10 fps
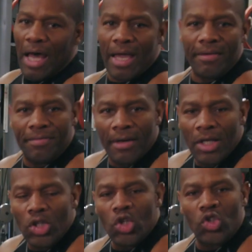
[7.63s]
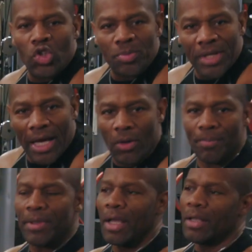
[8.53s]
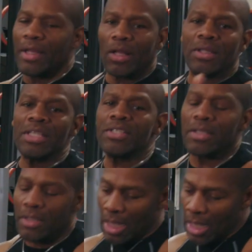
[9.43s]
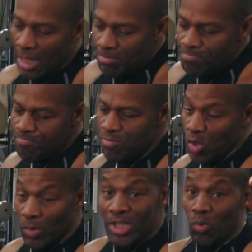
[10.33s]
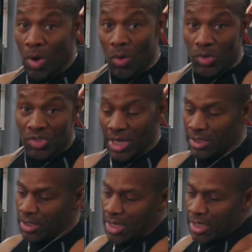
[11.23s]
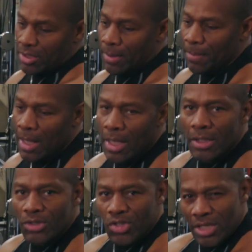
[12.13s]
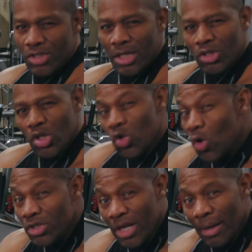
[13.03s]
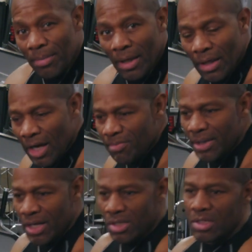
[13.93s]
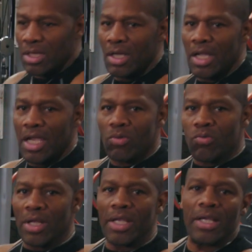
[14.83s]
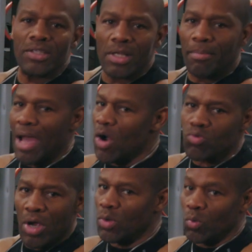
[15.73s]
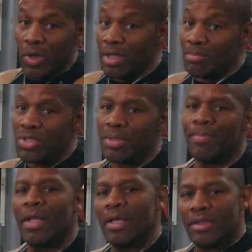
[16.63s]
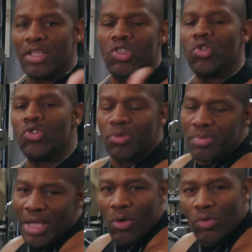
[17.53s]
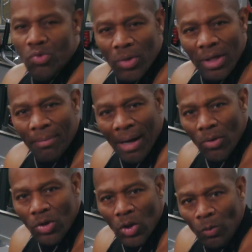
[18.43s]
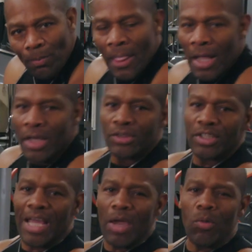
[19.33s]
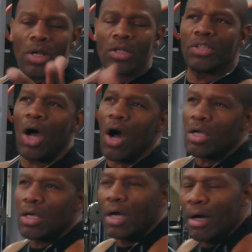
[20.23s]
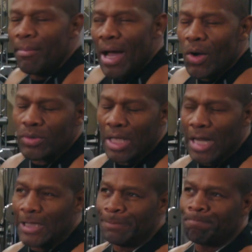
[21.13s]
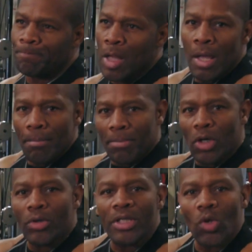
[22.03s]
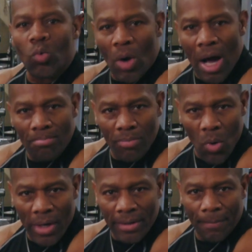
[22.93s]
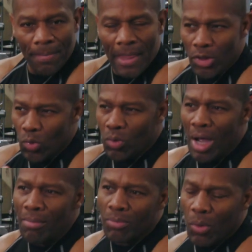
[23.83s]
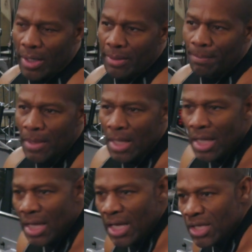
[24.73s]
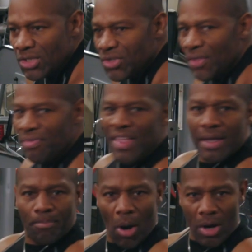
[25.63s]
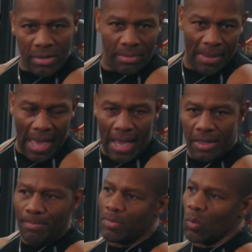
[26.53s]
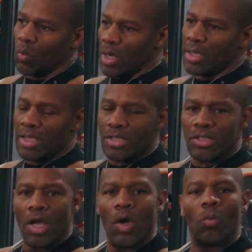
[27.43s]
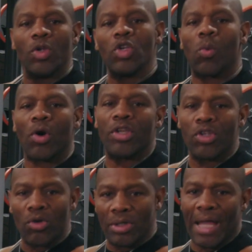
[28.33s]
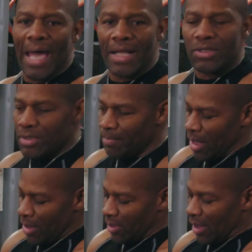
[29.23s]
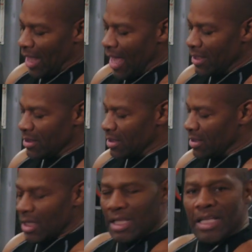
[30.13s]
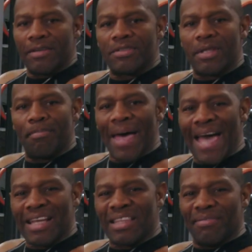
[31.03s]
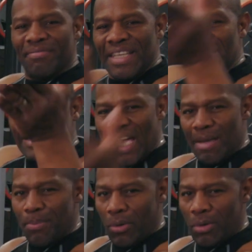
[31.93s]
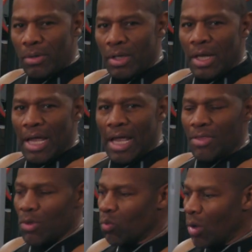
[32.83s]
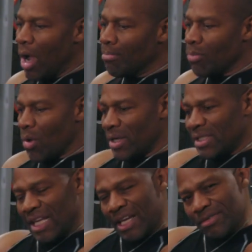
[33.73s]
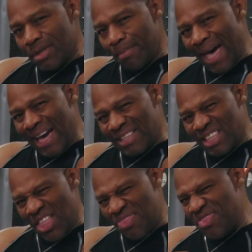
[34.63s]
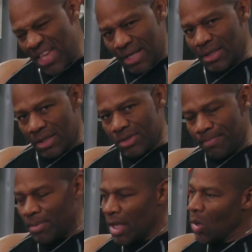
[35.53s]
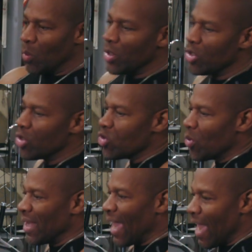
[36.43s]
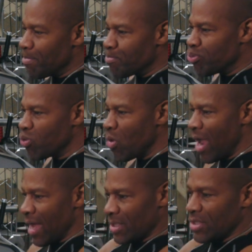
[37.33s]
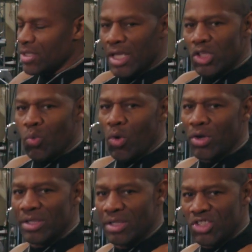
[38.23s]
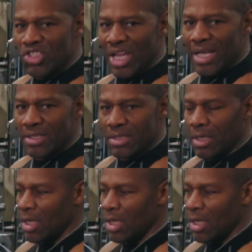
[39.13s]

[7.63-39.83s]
Life YouTube channel. Now listen, um, the reason why we're changing it, changing it to Your Champion Life, because it really isn't about Ron Williams. This YouTube channel is really about you. Today we're going to talk about um, building the rhomboid. Now the rhomboid is the thick part of the back. One is when you're working your lats, the lat gives the back the V taper, and the rhomboid gives the back the thickness. When you're doing a press, it's working the chest.